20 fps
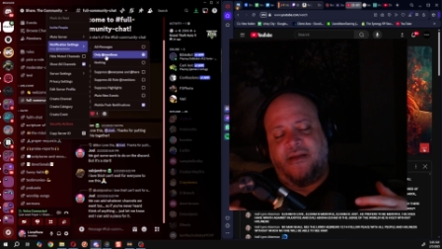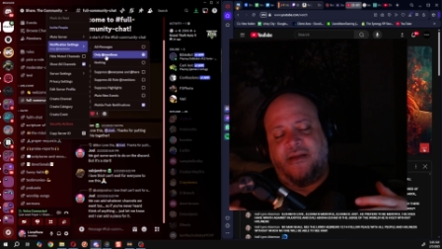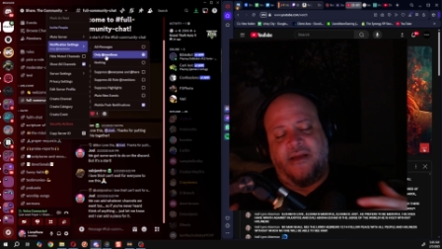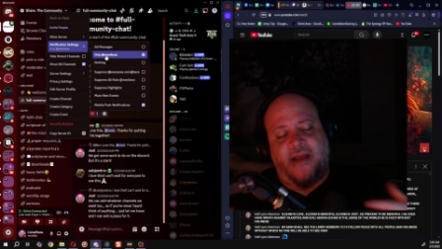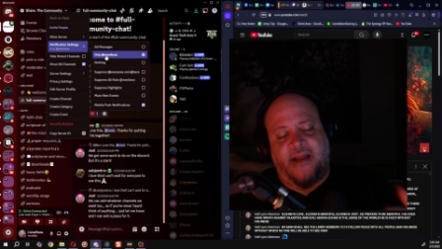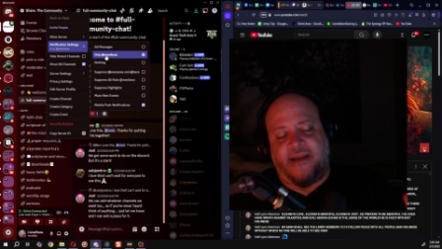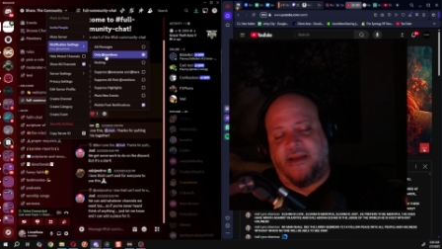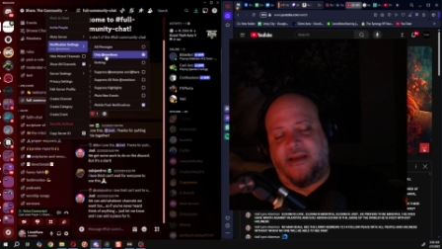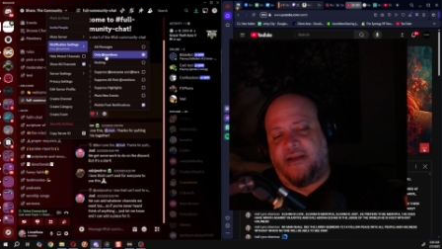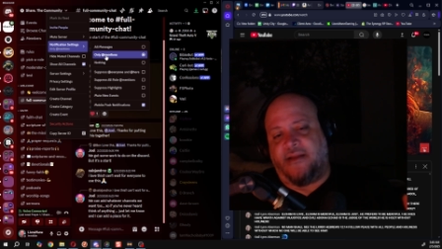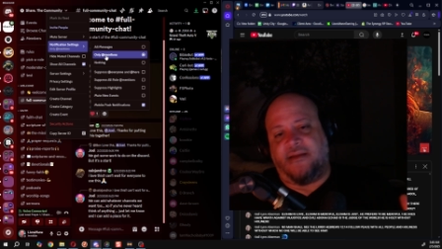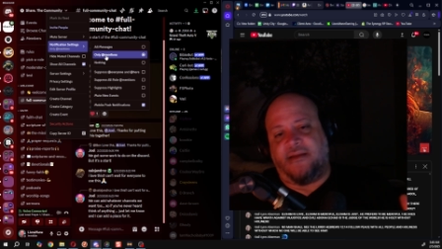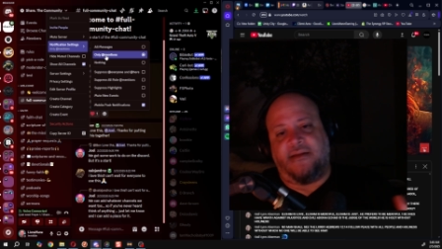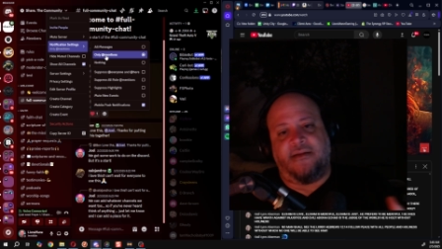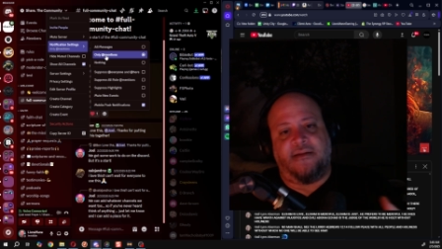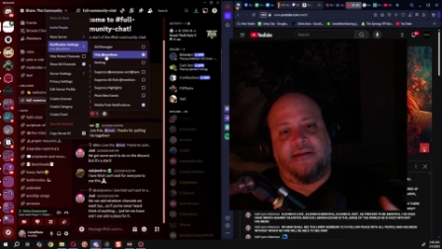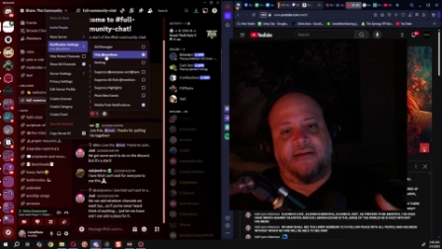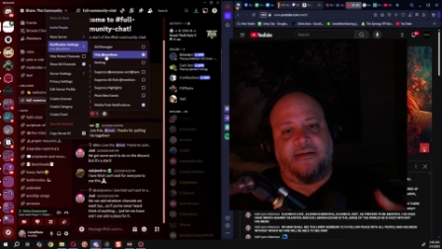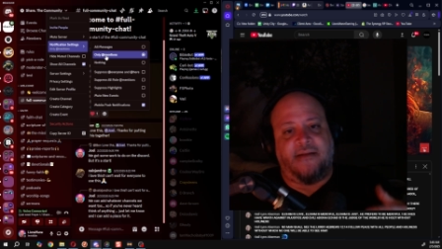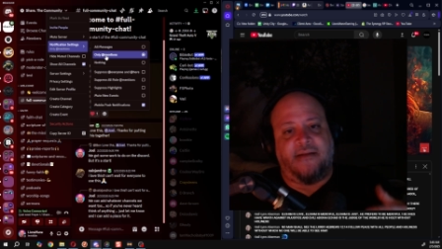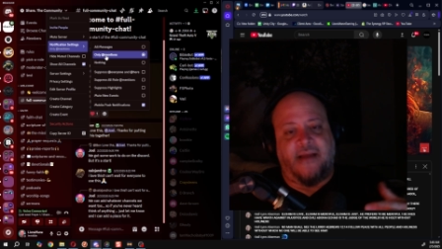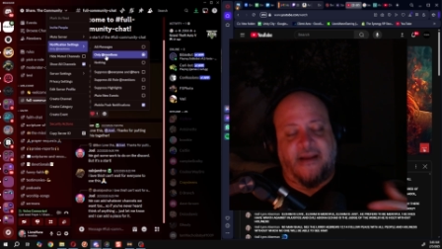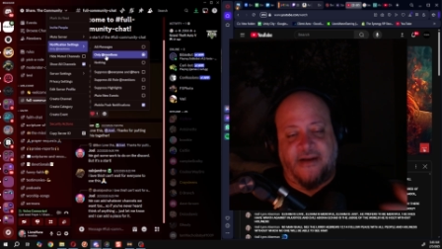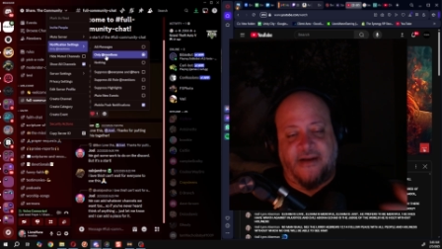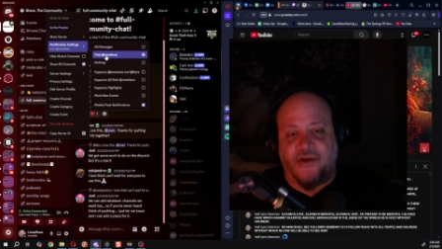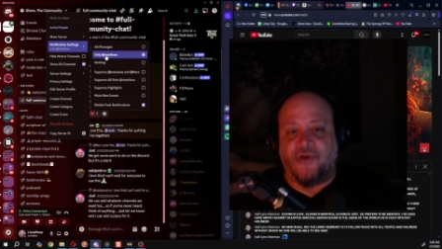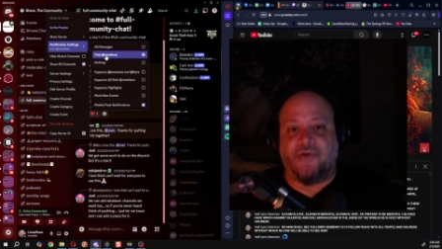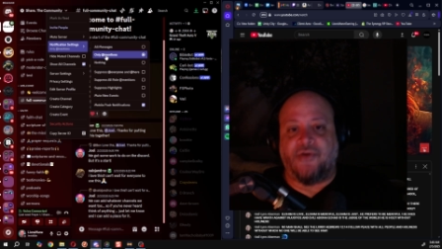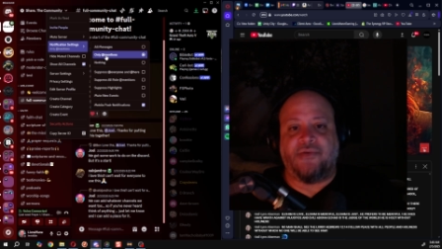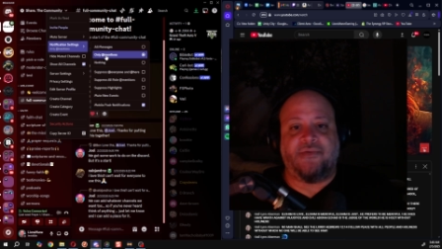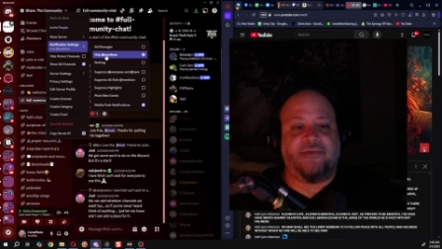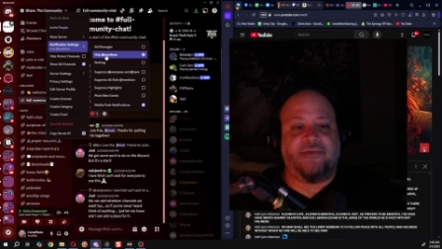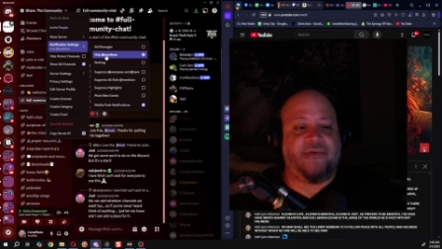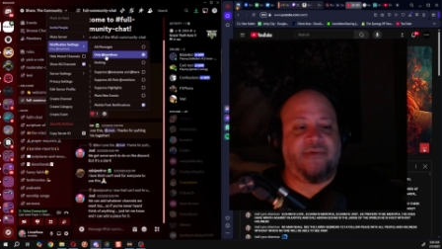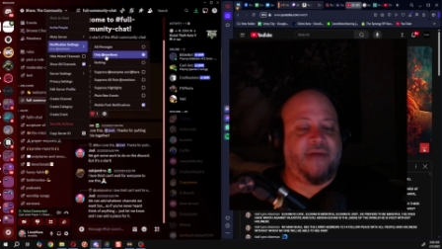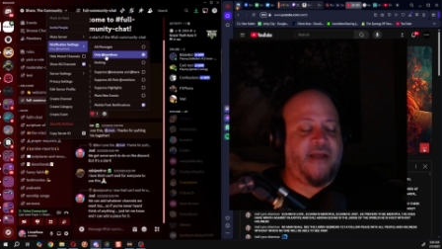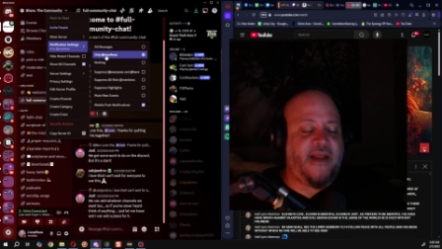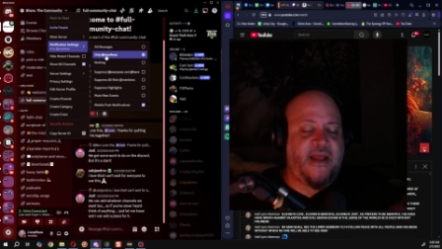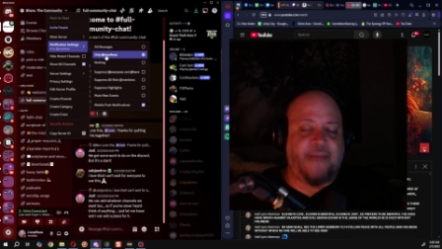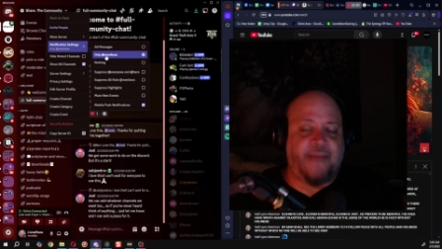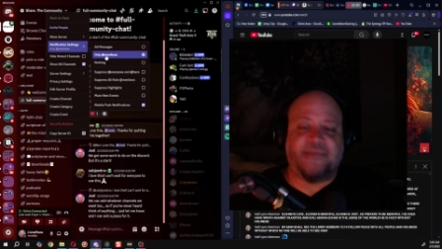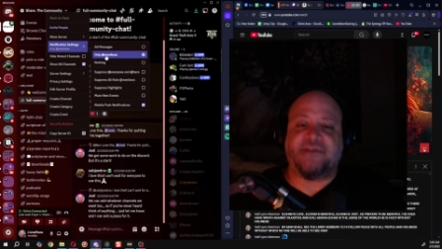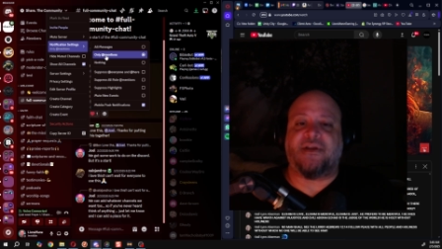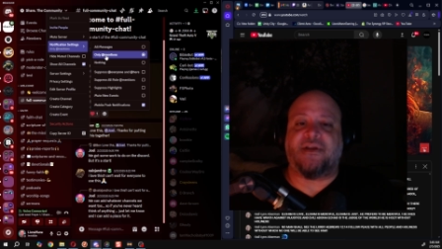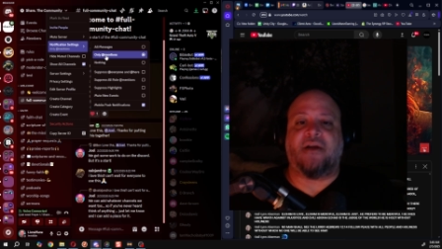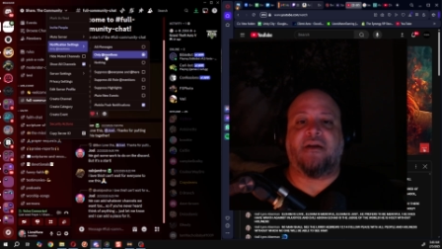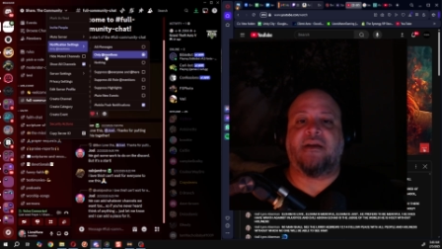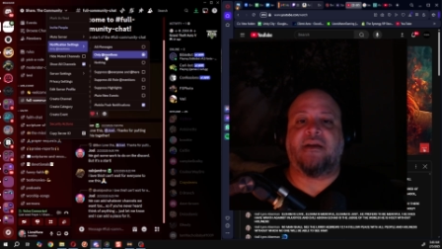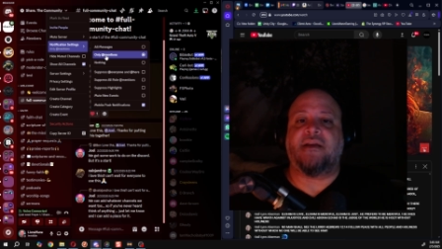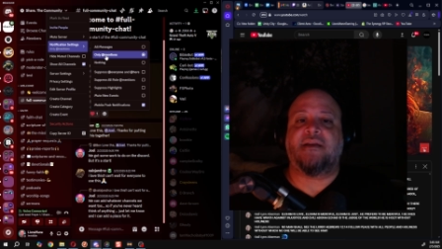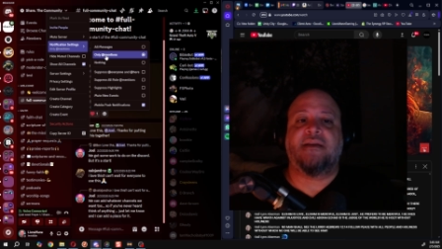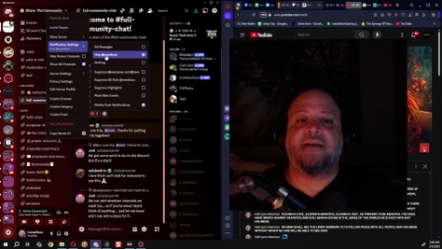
I get it. I know. And I'm sorry,